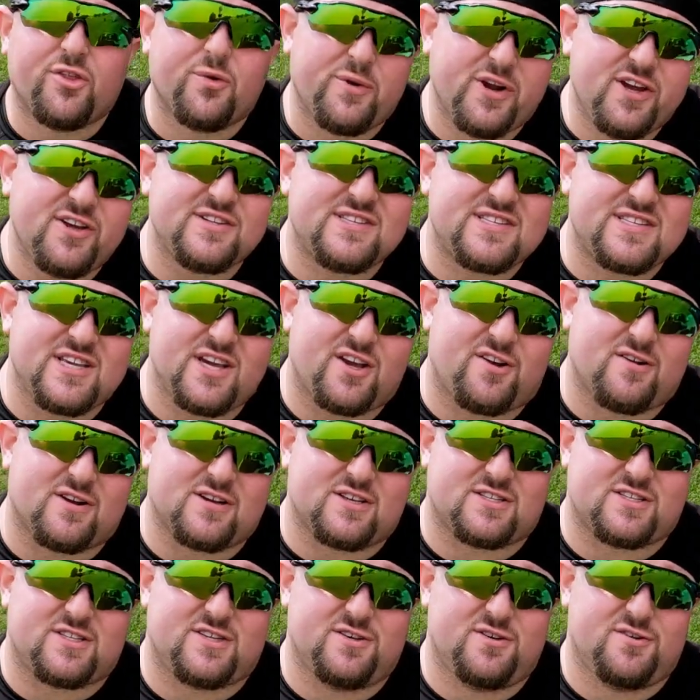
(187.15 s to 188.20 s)
the real
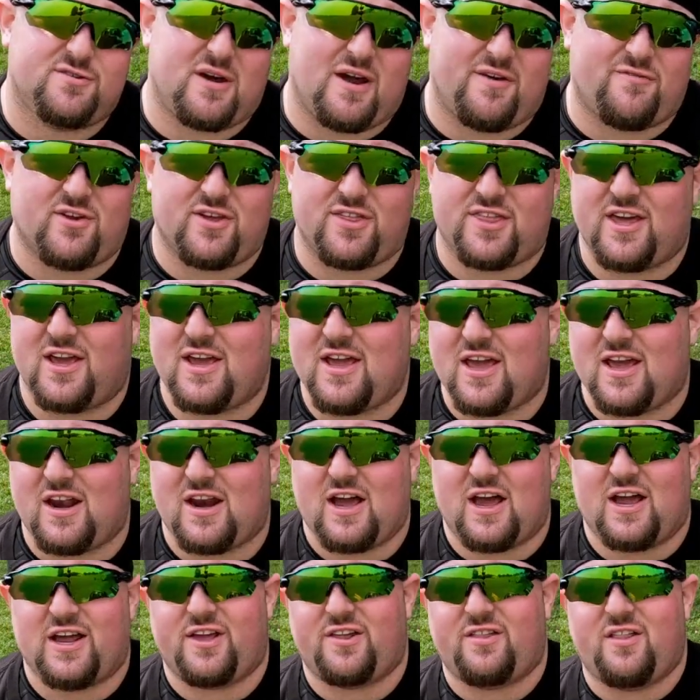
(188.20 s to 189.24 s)
secret to everything,
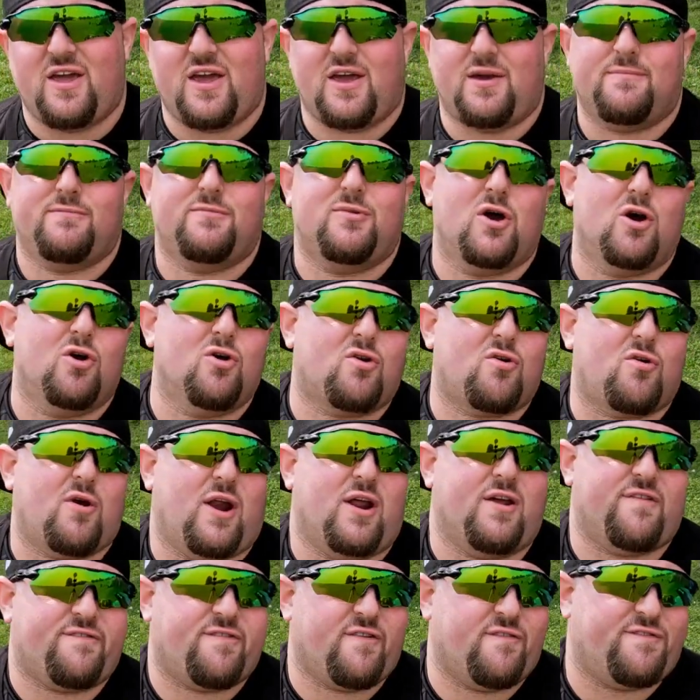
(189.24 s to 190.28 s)
and I claim no
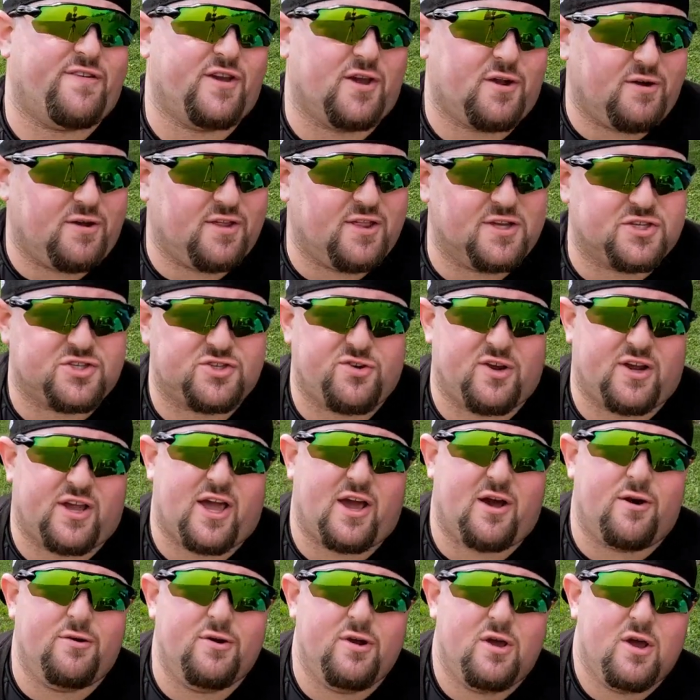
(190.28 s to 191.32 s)
credit for figuring this trick
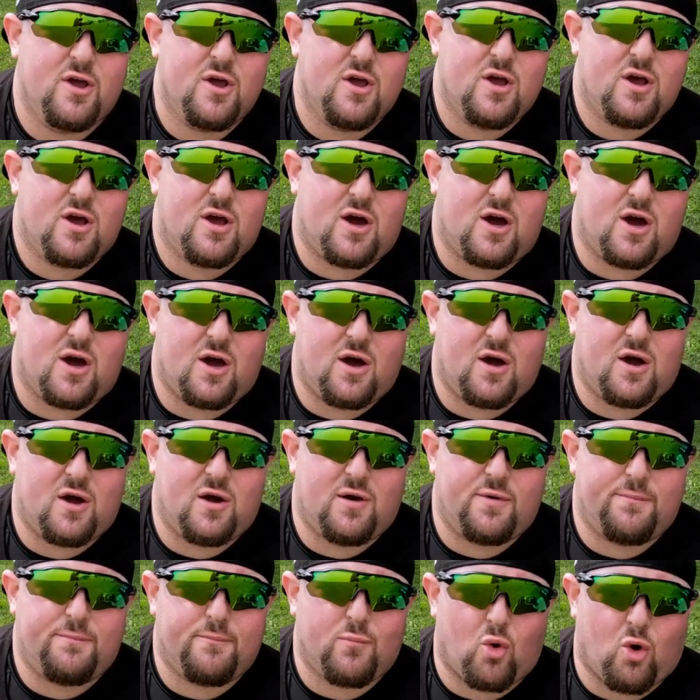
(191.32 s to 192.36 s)
out,
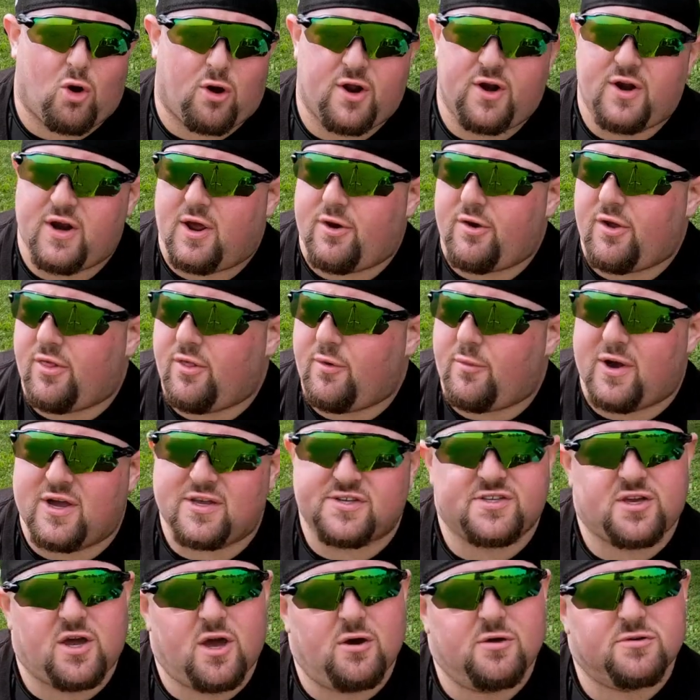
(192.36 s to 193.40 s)
Morden out on the
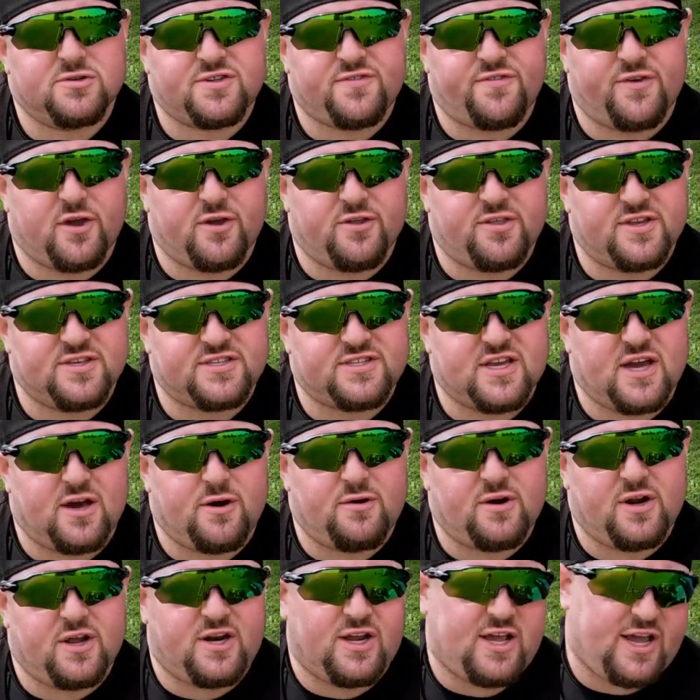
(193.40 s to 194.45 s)
West Coast figured this
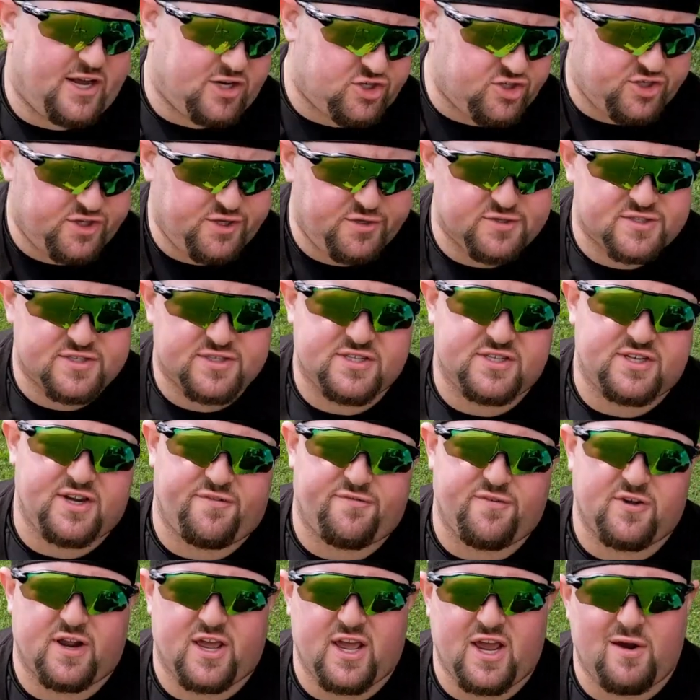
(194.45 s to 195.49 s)
out, and he actually uses a
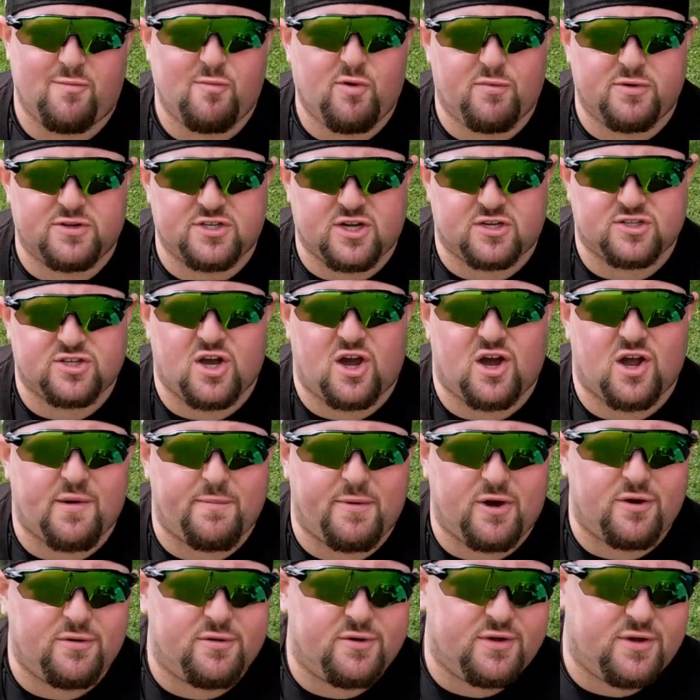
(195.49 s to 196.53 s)
different camera, which I'll talk
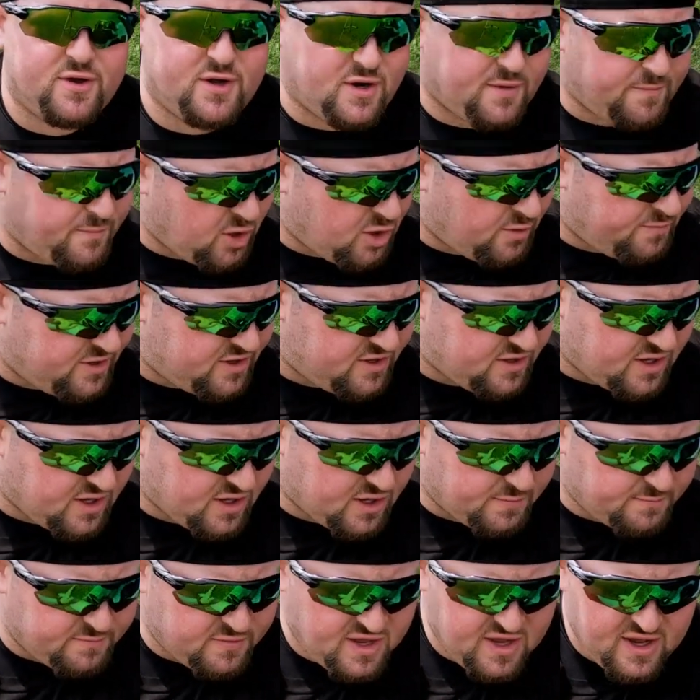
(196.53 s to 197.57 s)
about in a moment.
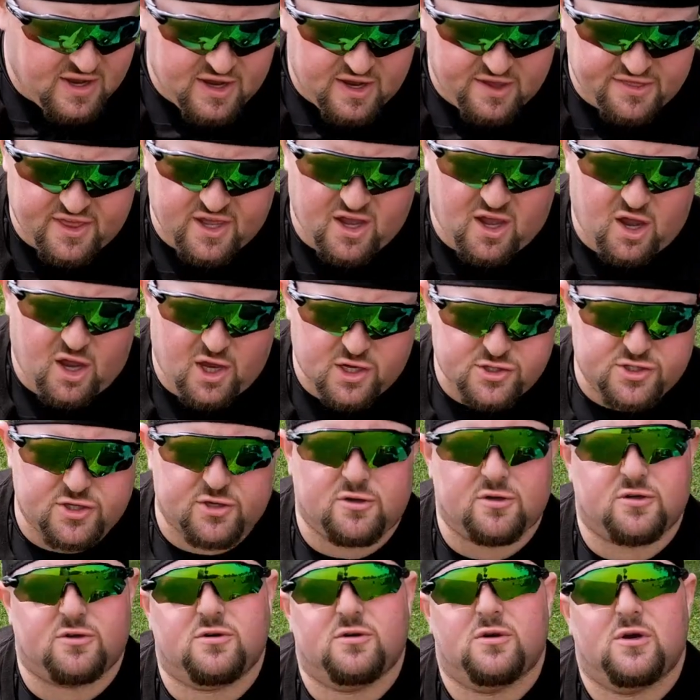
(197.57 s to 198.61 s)
I think
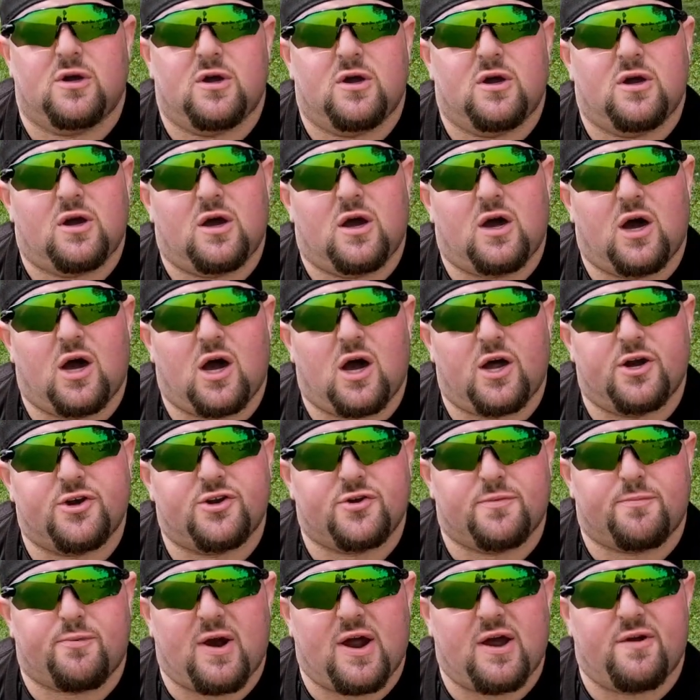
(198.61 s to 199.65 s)
Hunter
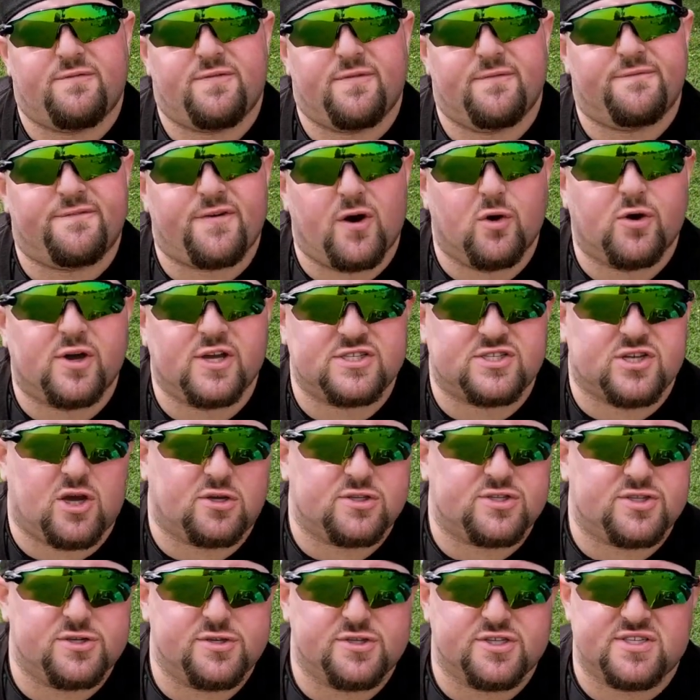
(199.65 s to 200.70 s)
Brown from Focus
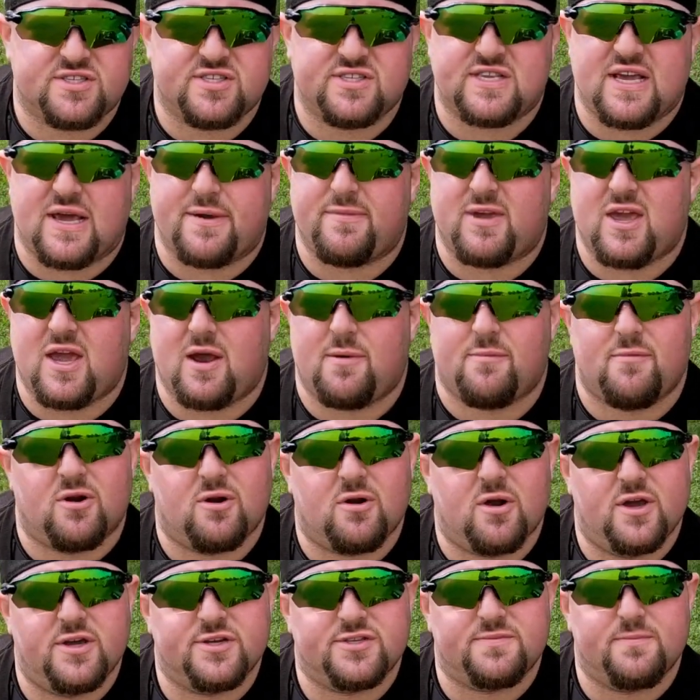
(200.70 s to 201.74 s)
also uses the same
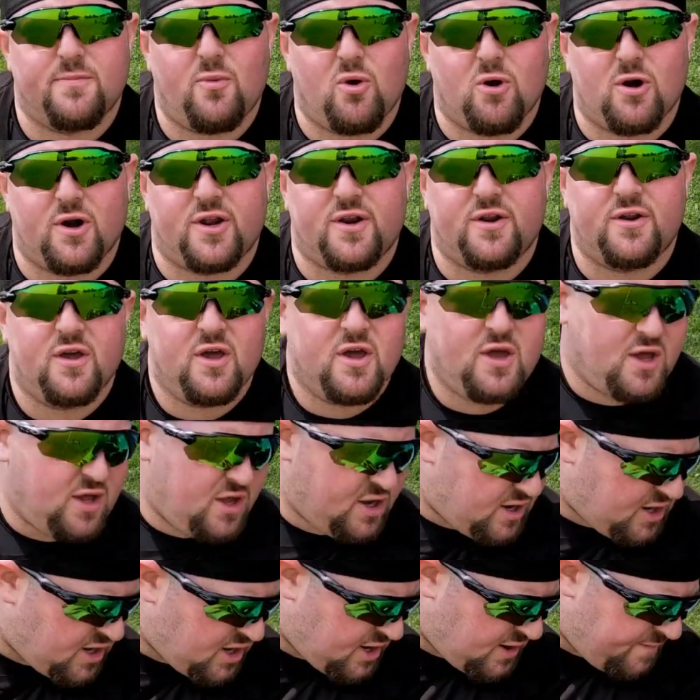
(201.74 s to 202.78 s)
camera as Morden.
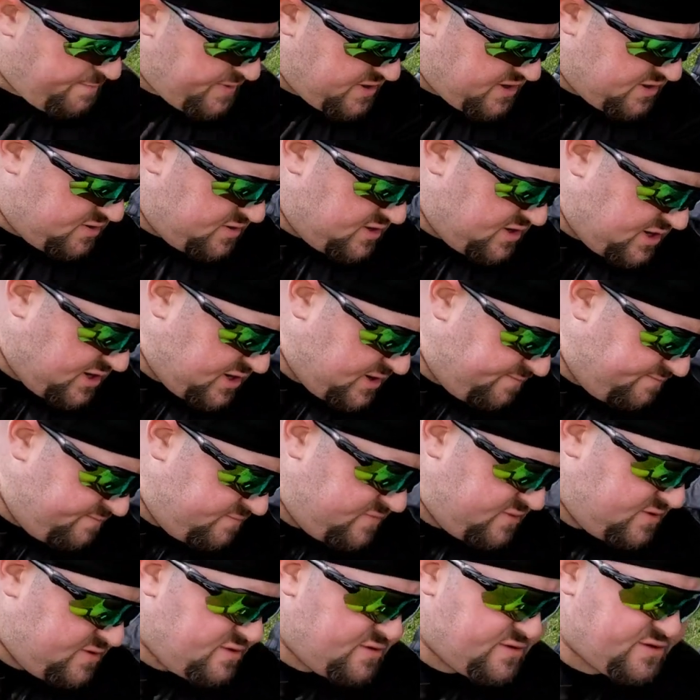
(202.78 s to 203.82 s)
But
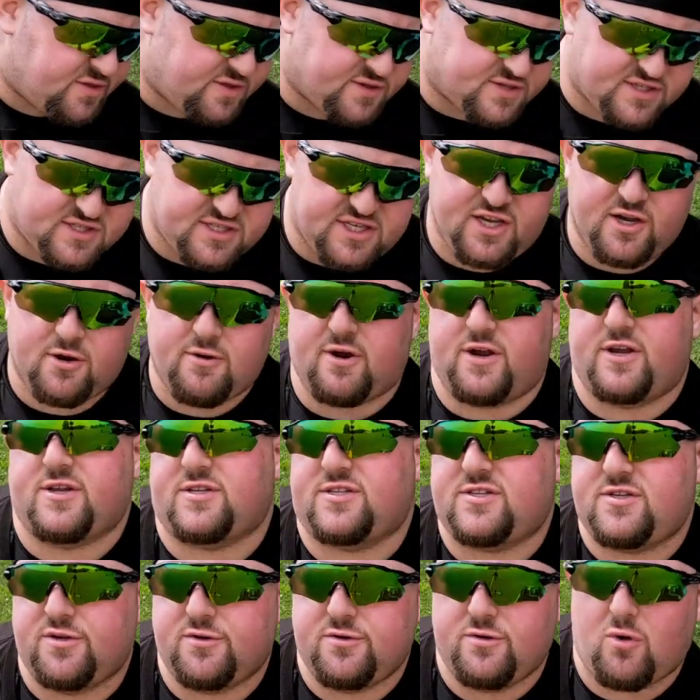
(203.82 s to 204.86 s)
the
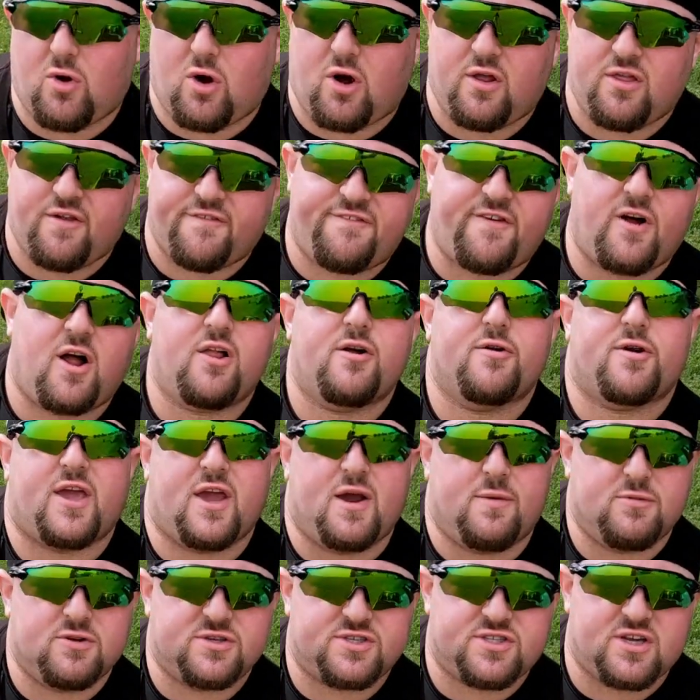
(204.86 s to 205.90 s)
secret to all the follow
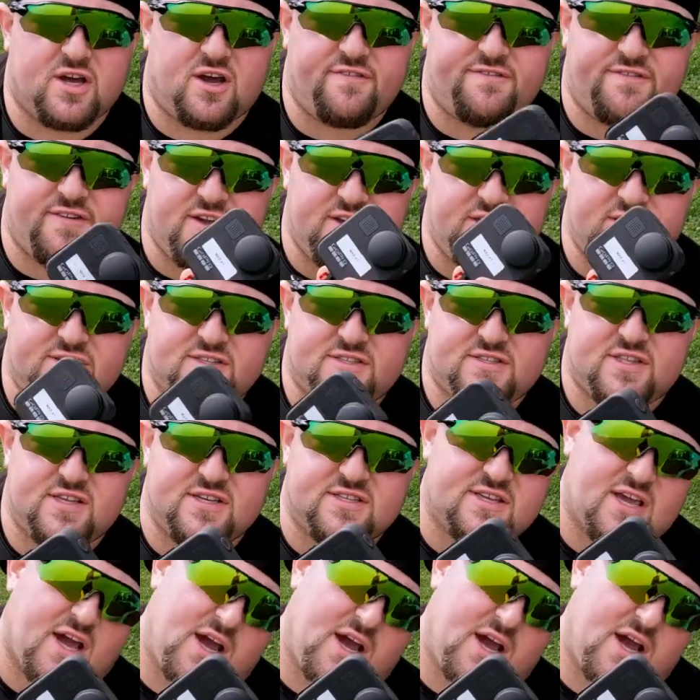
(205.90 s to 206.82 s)
camera stuff is this